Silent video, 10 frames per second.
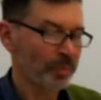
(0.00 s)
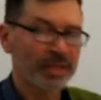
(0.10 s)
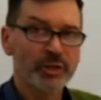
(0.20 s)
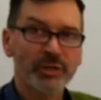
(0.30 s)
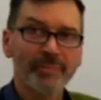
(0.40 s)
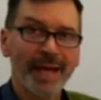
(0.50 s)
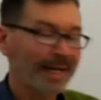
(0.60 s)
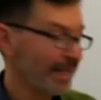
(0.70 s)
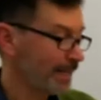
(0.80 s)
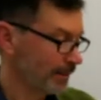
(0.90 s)
by Jim
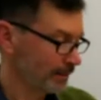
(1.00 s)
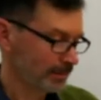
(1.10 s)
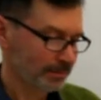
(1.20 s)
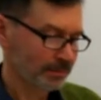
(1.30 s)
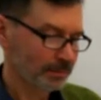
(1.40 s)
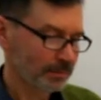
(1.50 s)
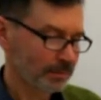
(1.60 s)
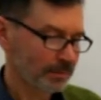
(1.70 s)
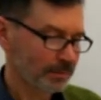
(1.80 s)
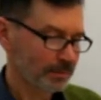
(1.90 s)
Alley.
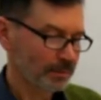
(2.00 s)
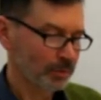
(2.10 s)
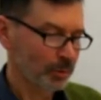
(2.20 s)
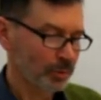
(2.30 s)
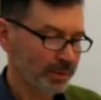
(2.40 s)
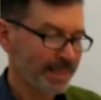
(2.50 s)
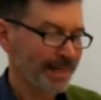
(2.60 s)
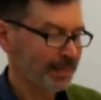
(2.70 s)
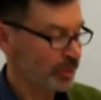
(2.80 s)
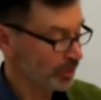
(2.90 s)
It's called
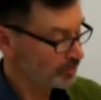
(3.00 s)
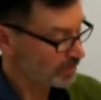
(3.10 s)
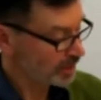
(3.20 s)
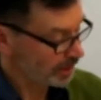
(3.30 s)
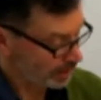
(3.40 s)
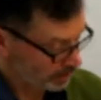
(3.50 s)
Tea at Jim's, and